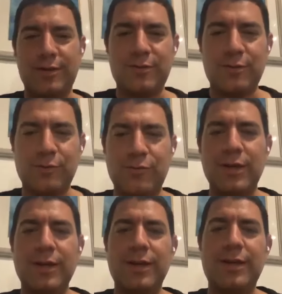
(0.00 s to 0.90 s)
It's not
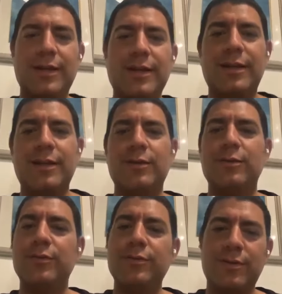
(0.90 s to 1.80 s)
really clinically
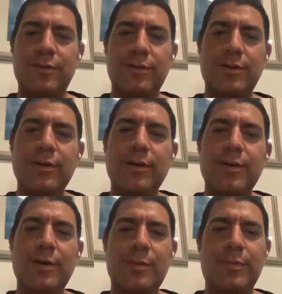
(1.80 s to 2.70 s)
used.
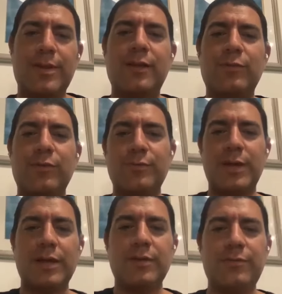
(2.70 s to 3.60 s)
But that was
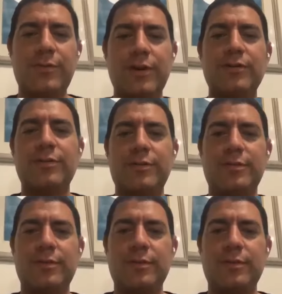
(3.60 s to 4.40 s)
my first.